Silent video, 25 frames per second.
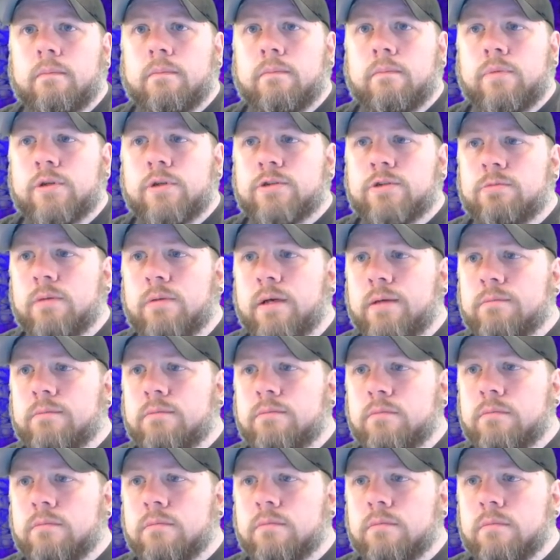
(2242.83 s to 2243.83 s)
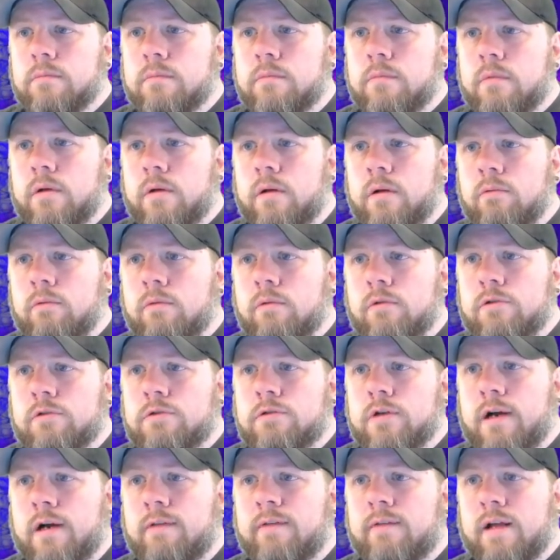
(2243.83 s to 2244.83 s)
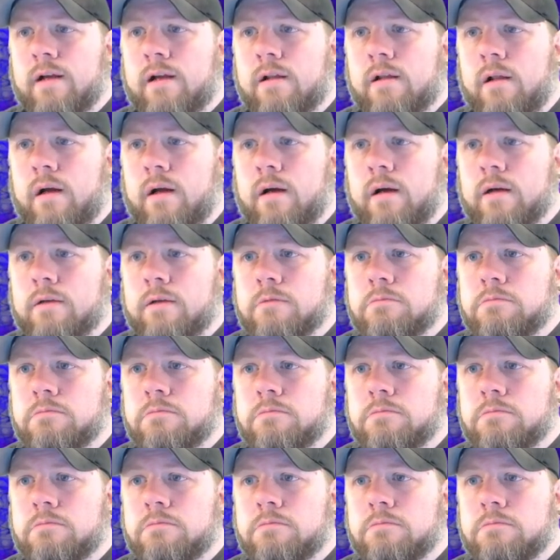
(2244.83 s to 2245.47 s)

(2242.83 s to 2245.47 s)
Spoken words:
push button. We're going to drive that clock.